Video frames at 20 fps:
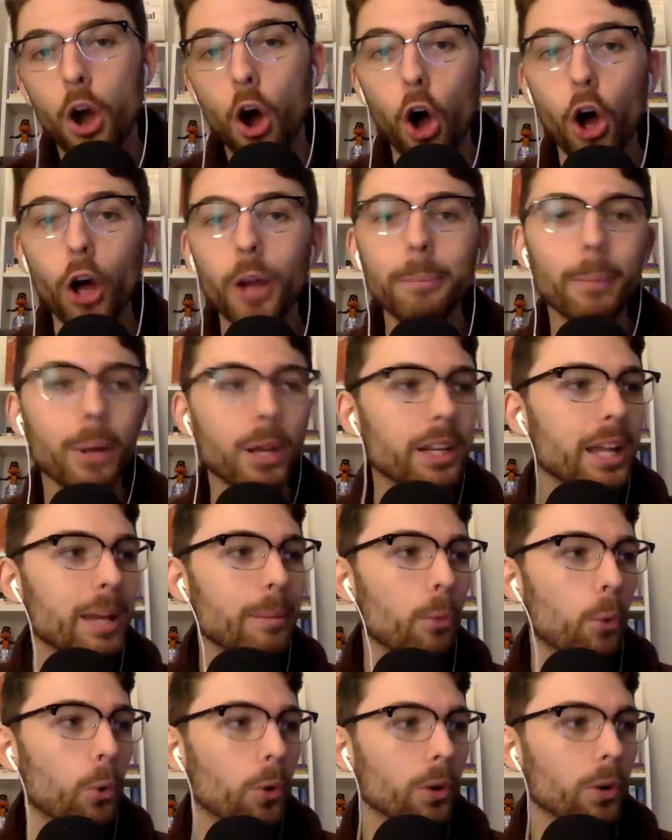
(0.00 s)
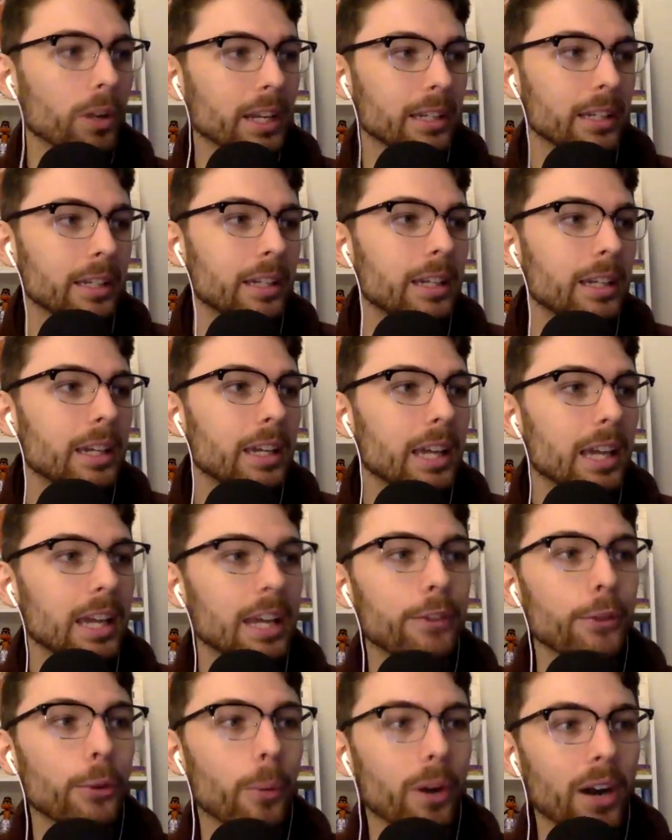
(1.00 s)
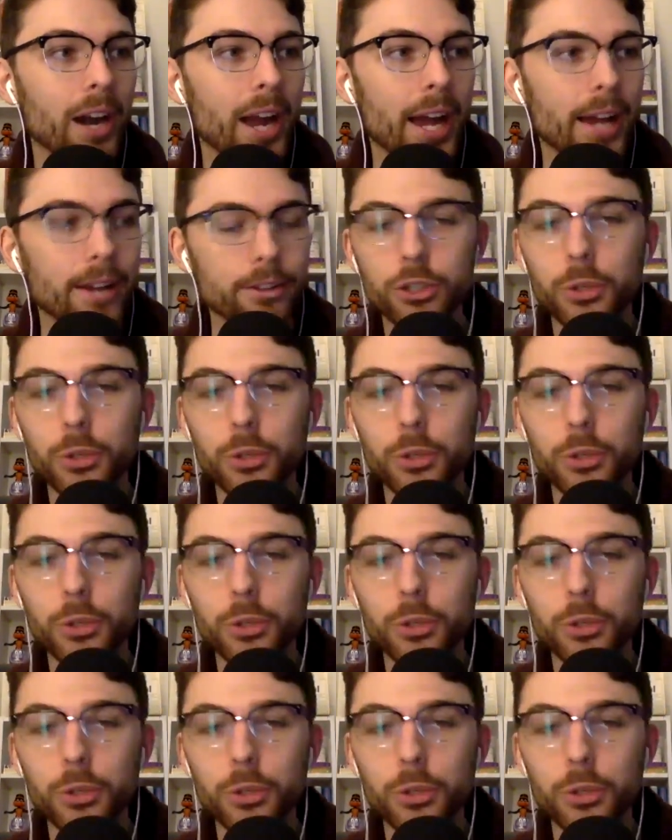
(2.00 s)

on Monday morning in the warehouse